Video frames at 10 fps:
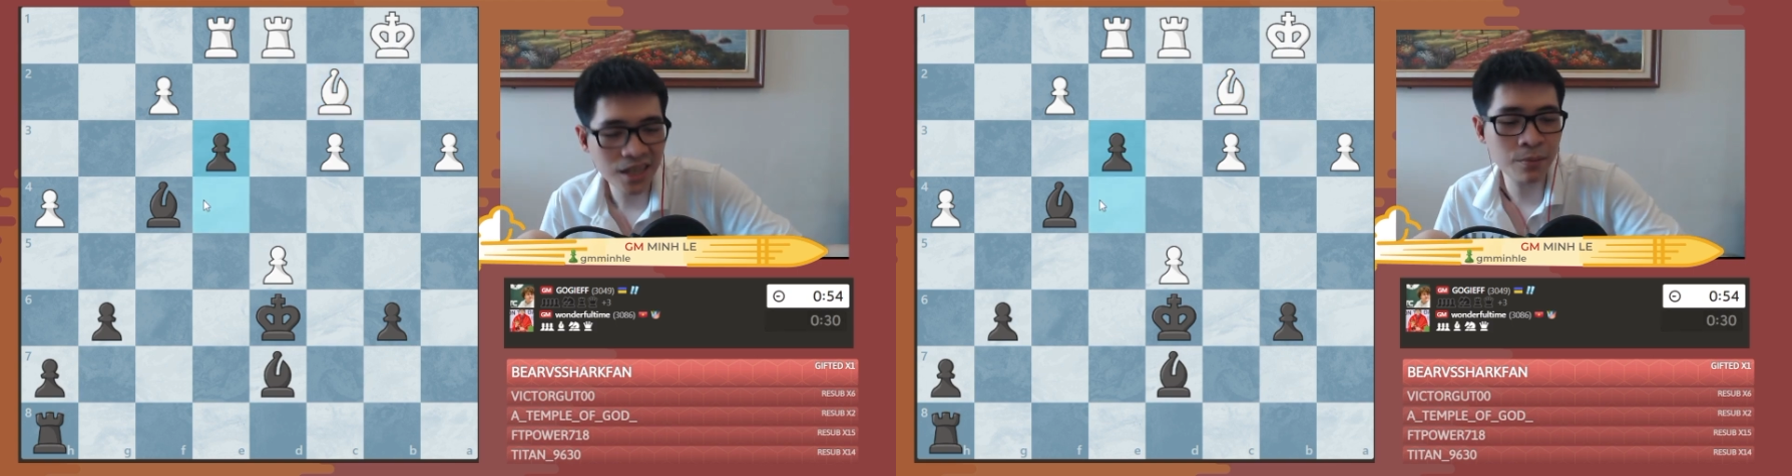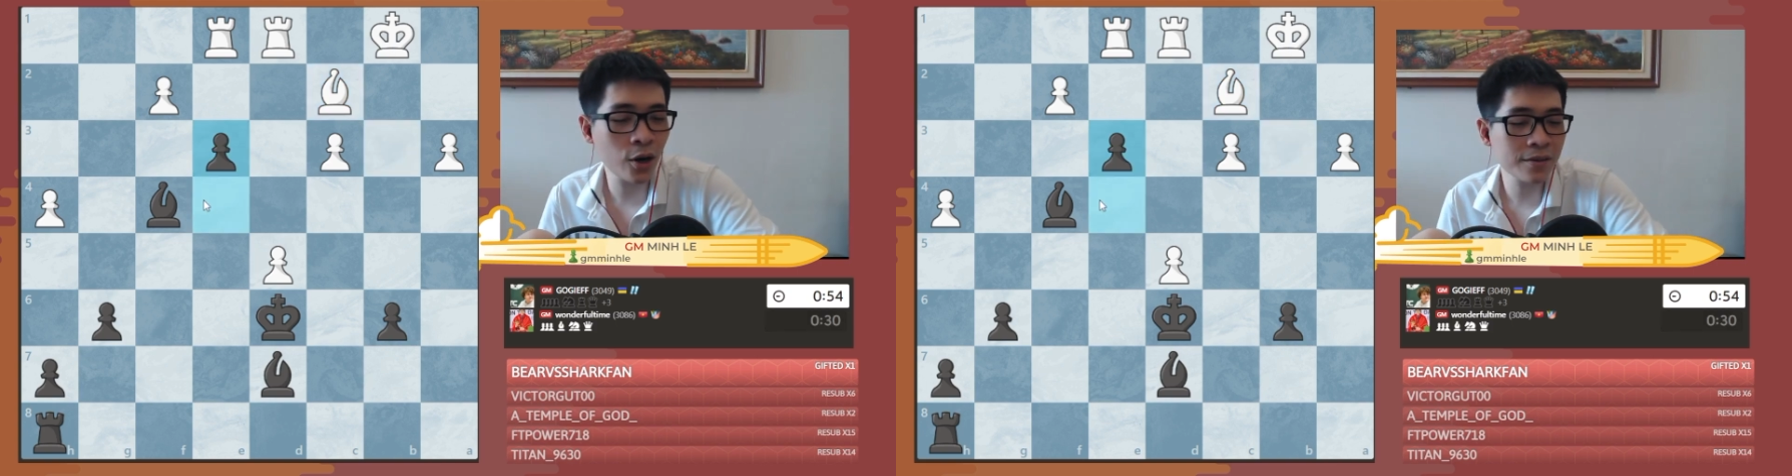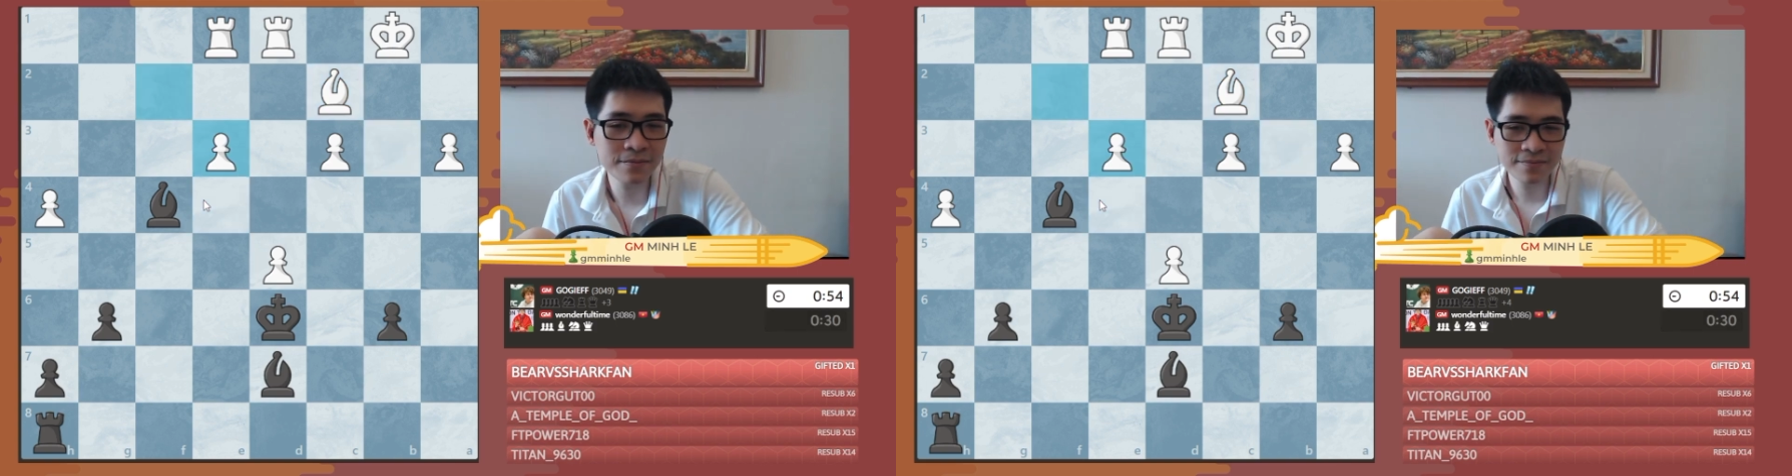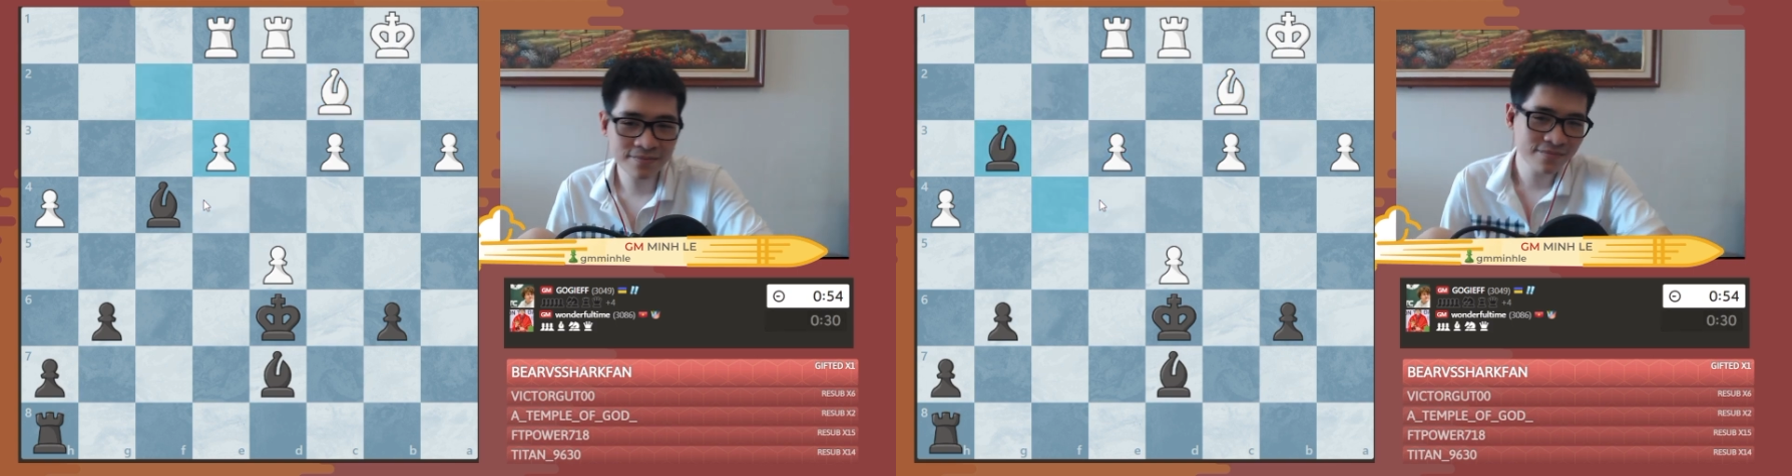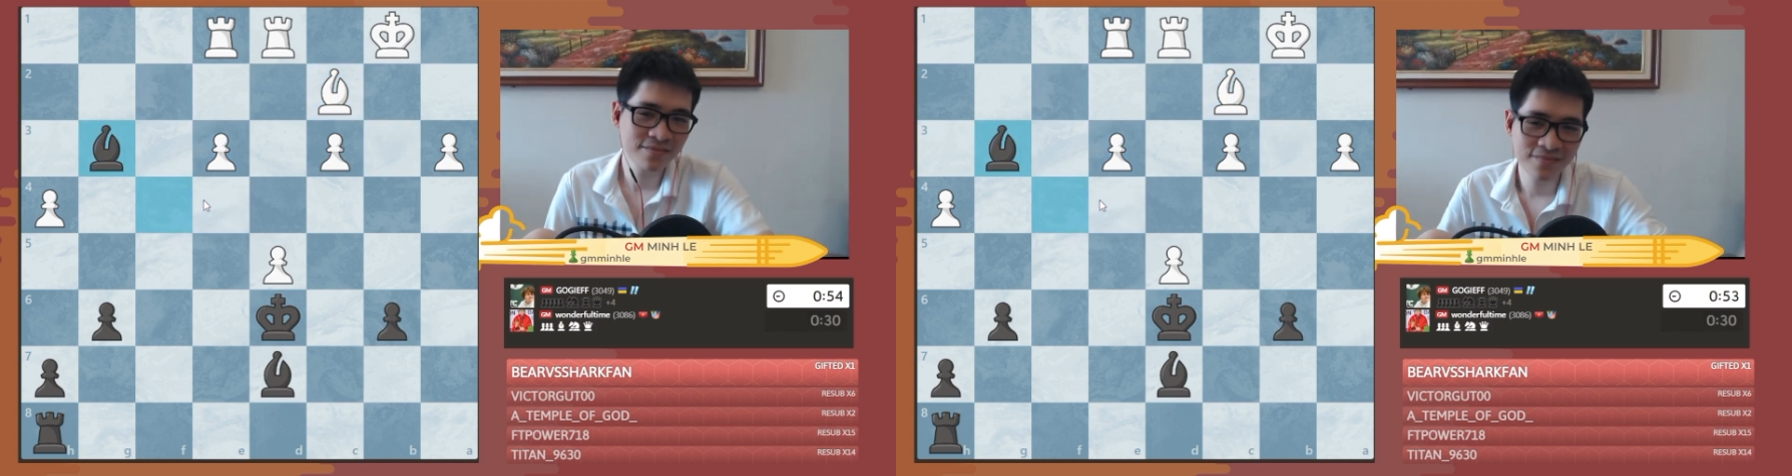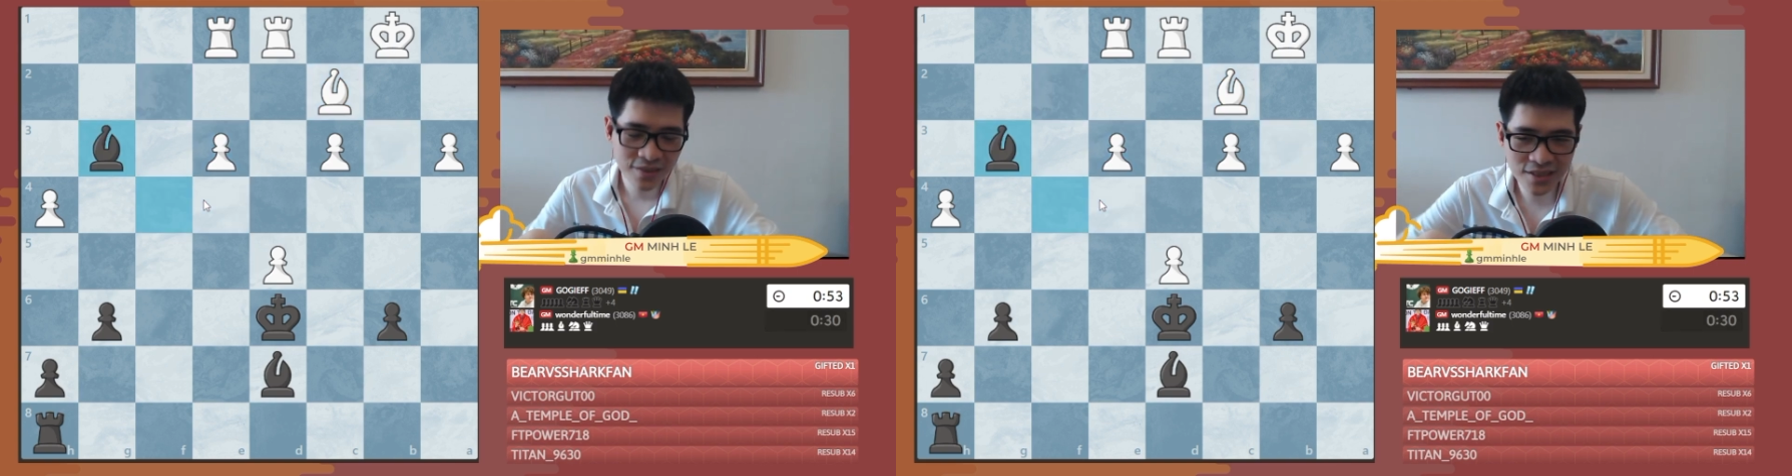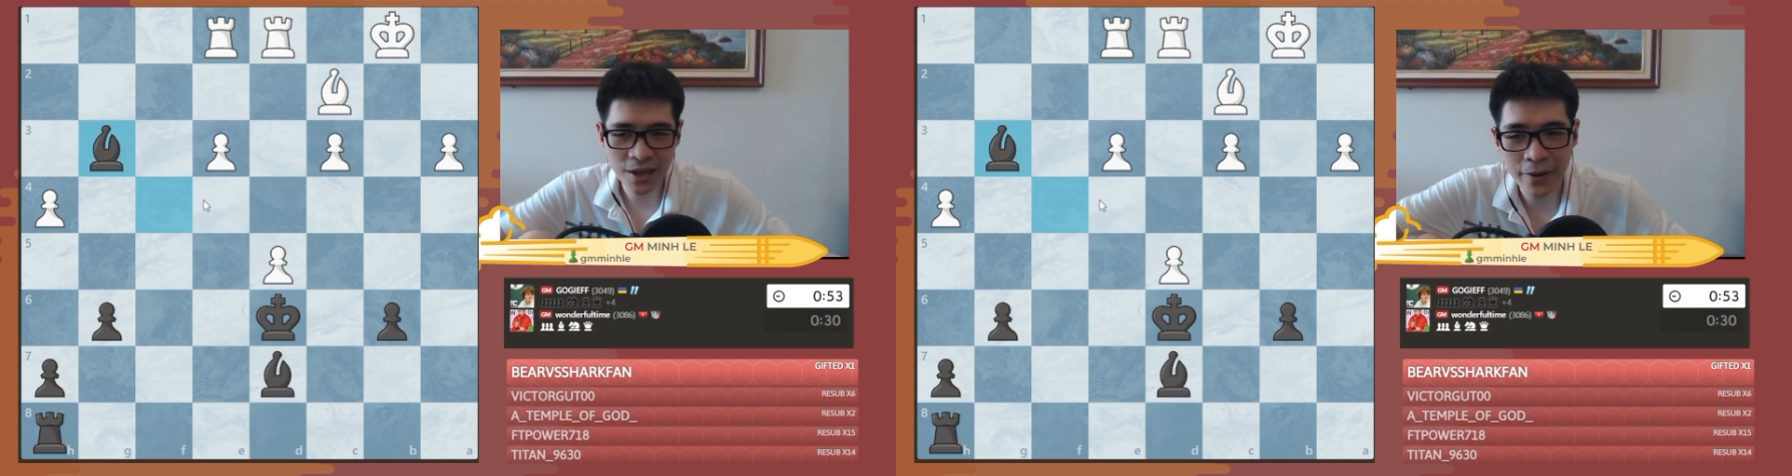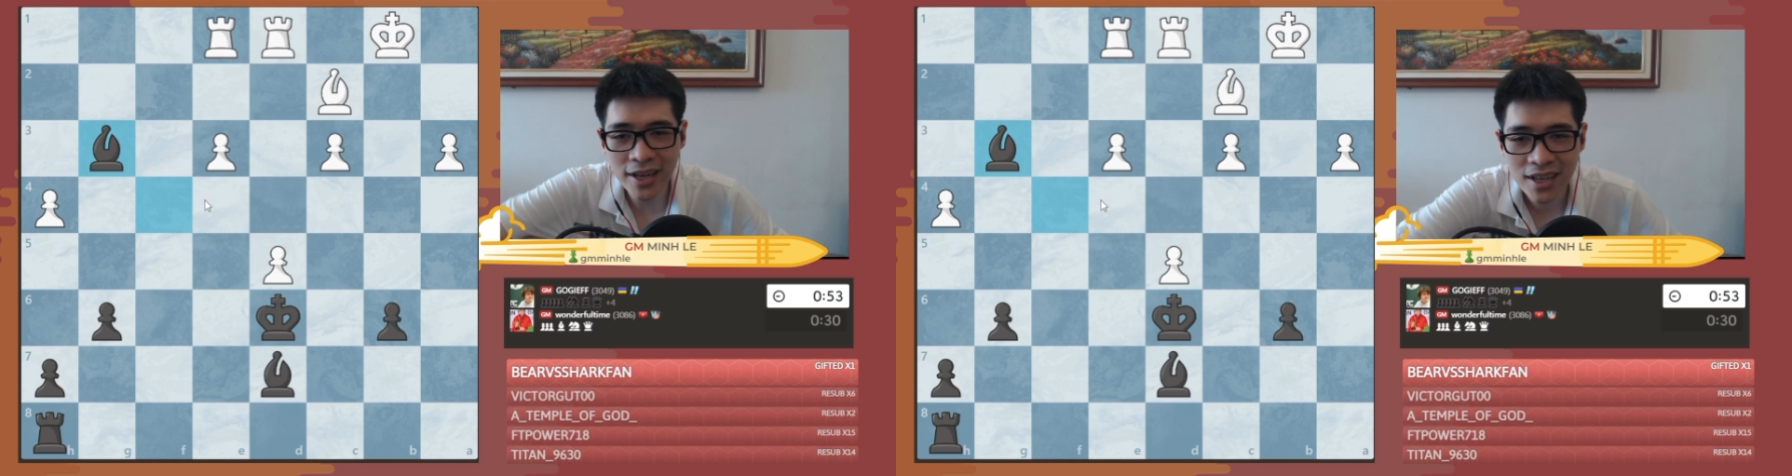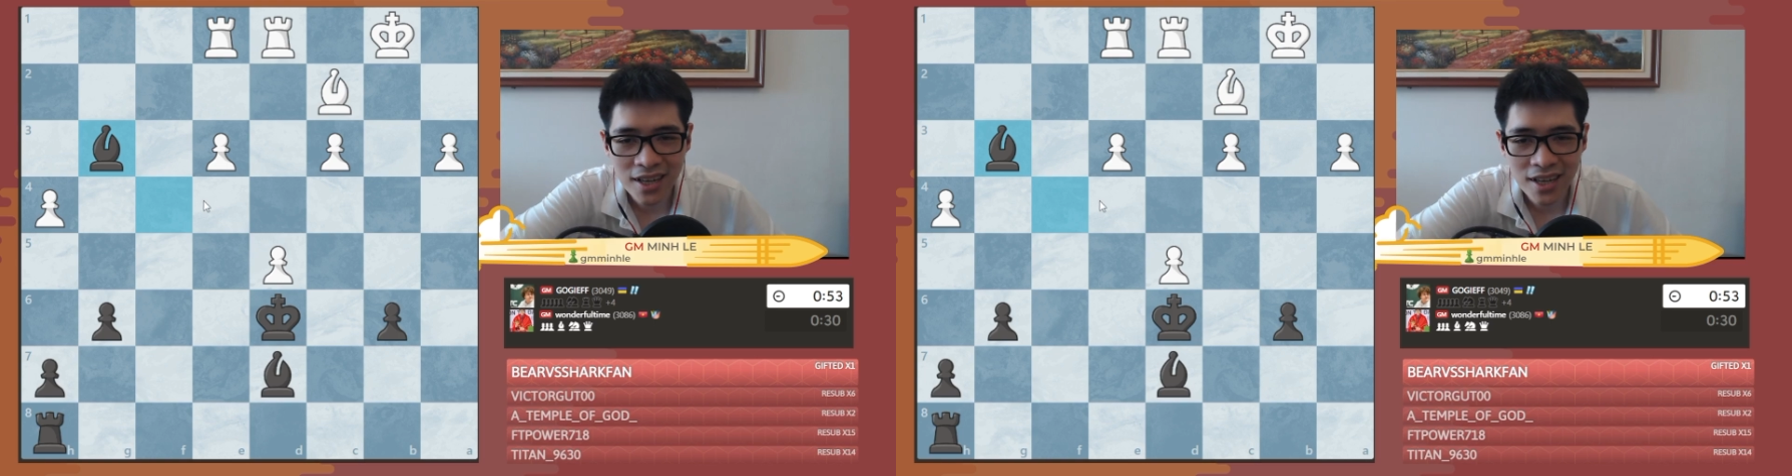pawn here, right?